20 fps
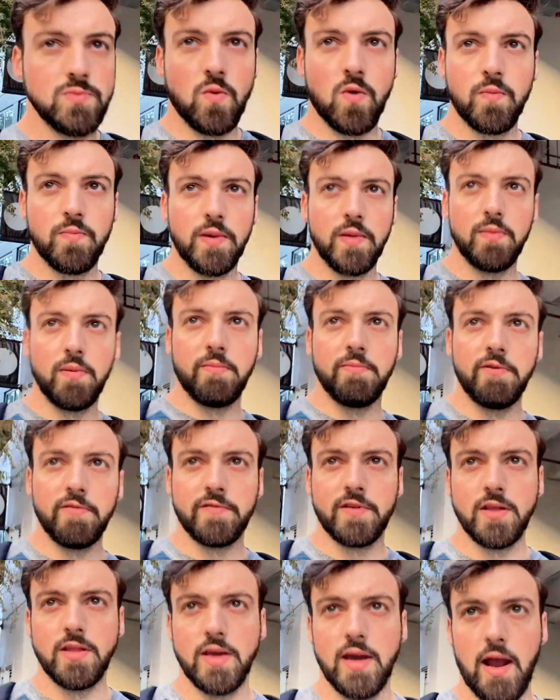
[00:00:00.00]
more people
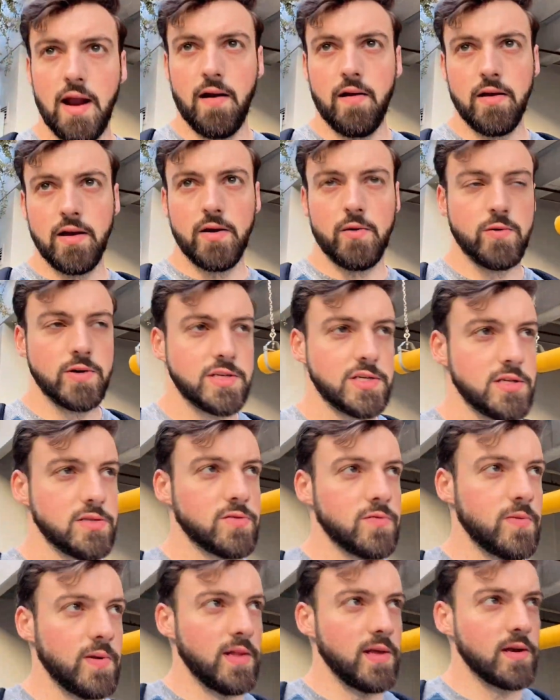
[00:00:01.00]
move to the area, which is
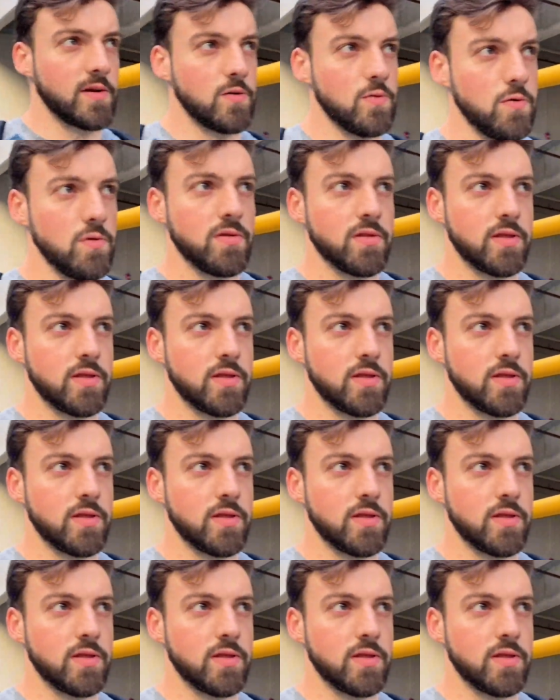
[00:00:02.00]
a really cool